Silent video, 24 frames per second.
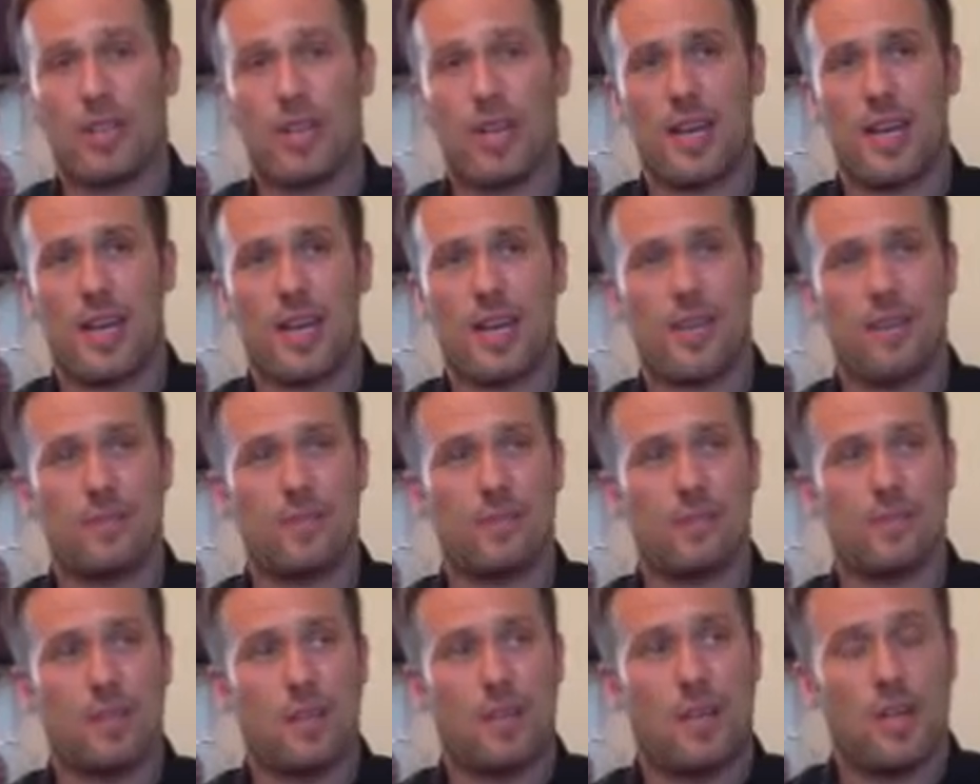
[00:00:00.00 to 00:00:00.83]
I
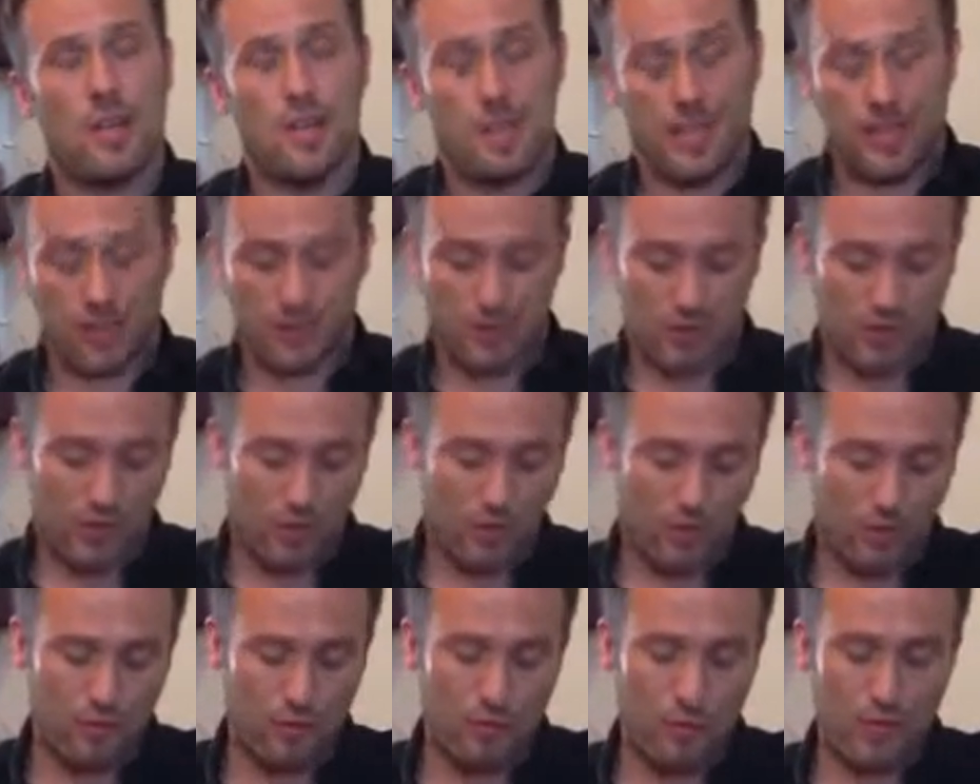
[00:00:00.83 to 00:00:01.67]
was
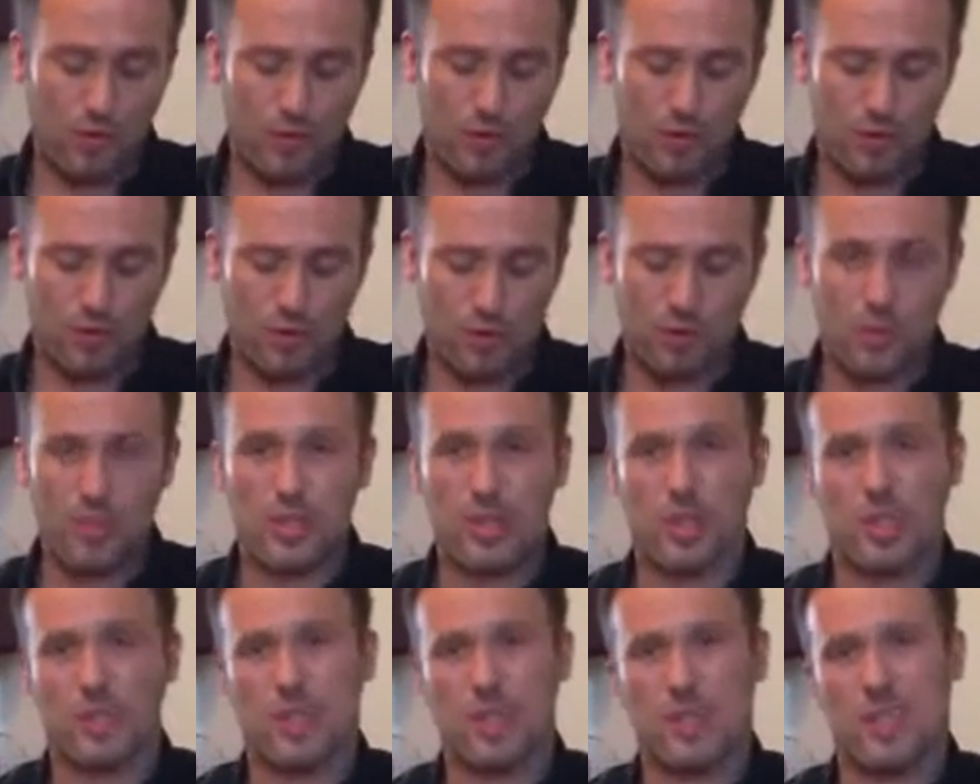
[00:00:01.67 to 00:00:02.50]
very
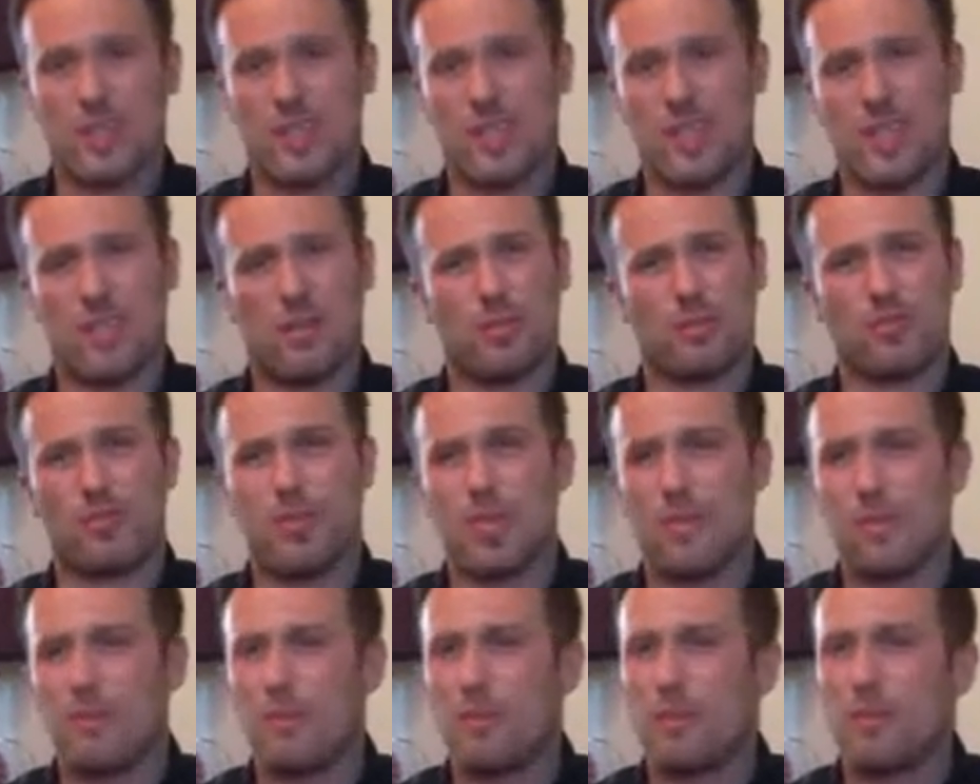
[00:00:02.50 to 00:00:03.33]
confused. I was
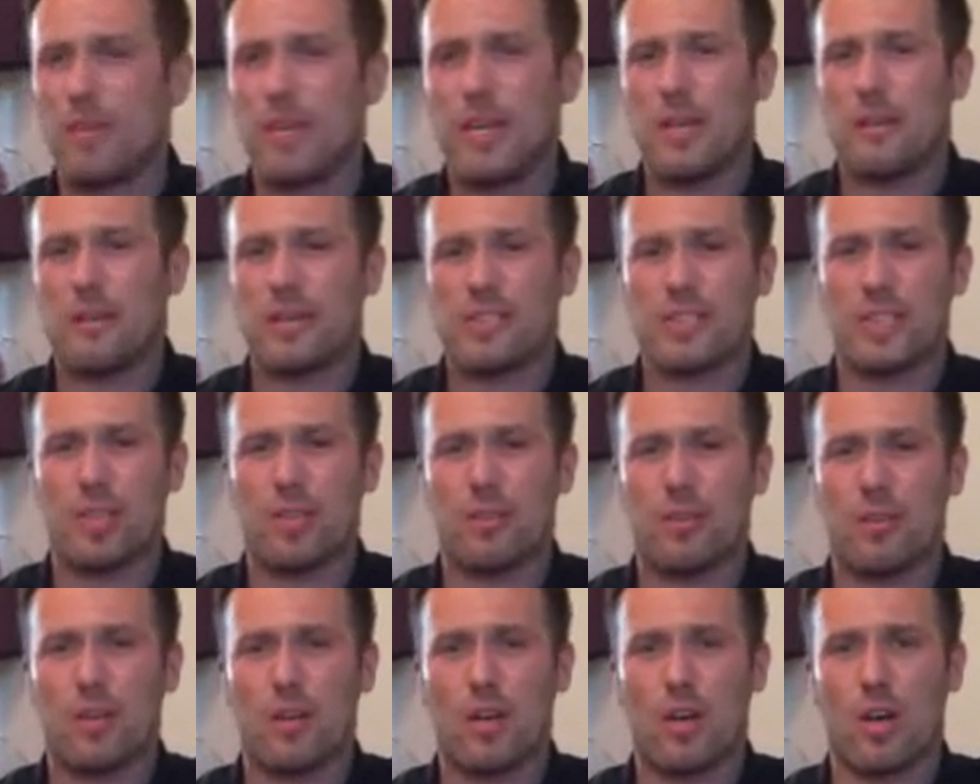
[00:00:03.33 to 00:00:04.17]
repeating
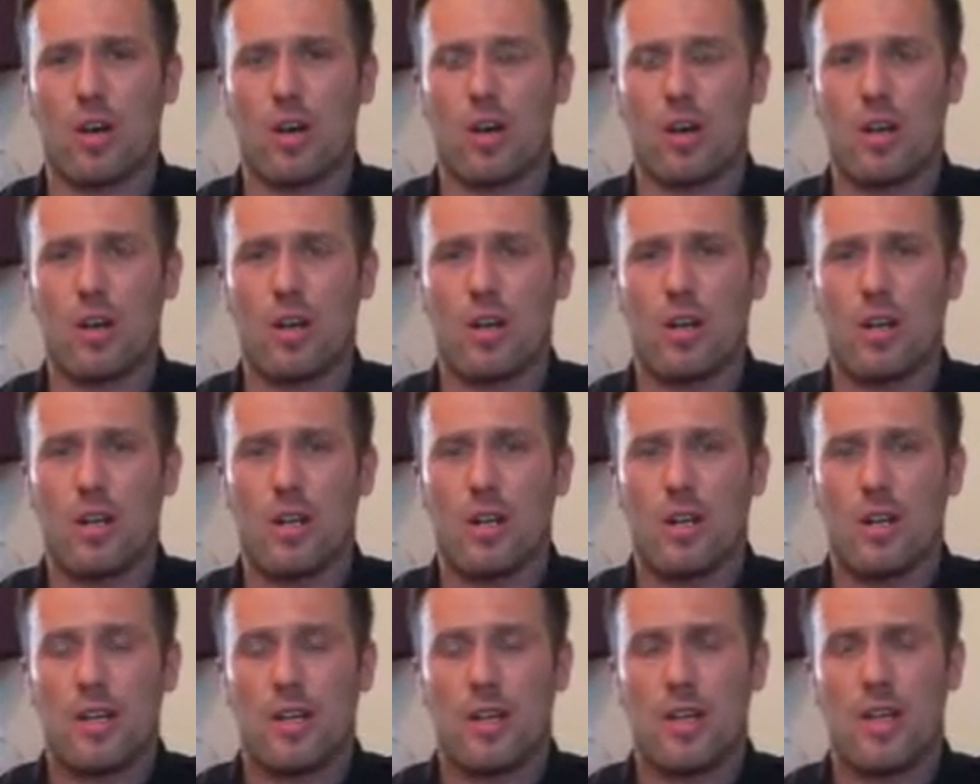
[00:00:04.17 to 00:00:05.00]
myself a lot,
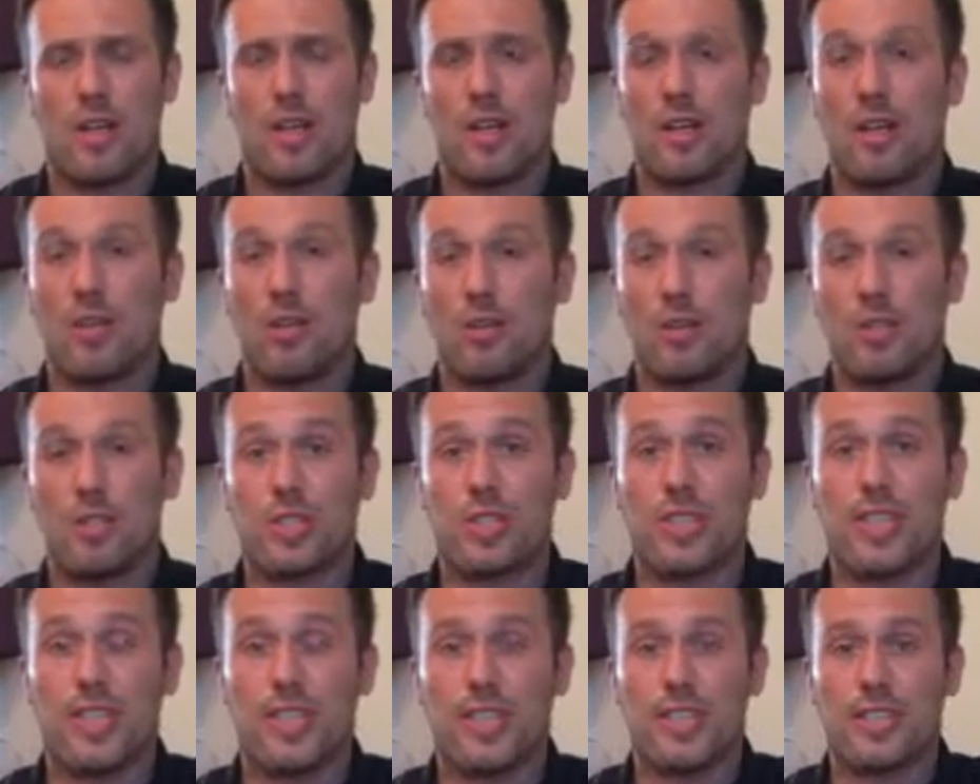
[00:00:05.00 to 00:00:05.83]

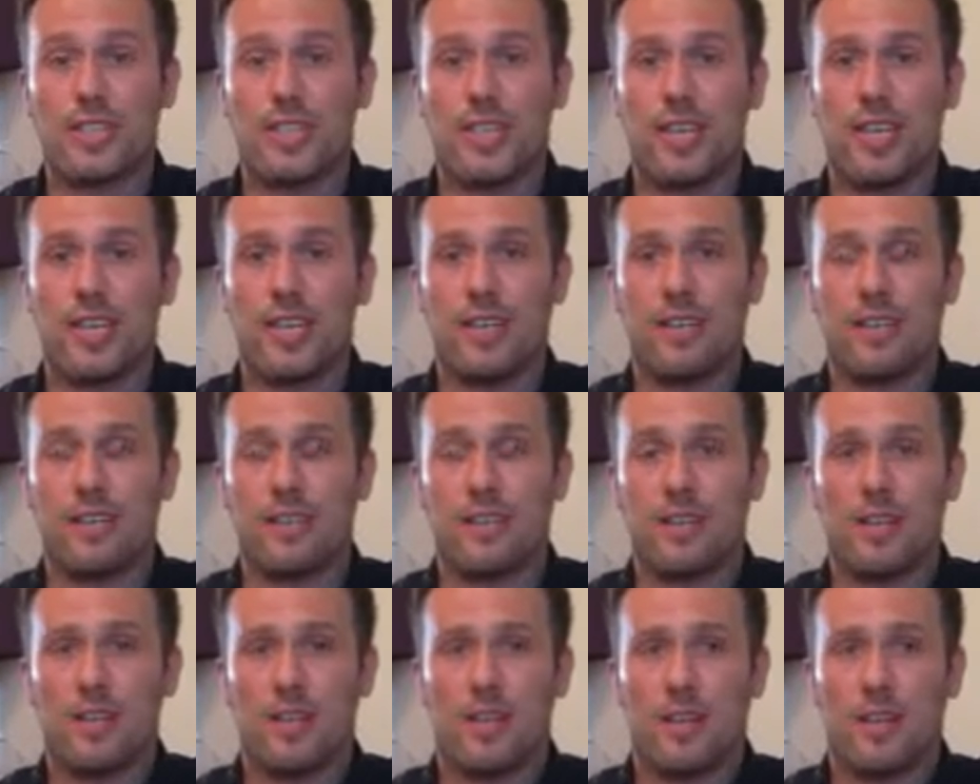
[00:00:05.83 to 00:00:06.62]
hallucinating.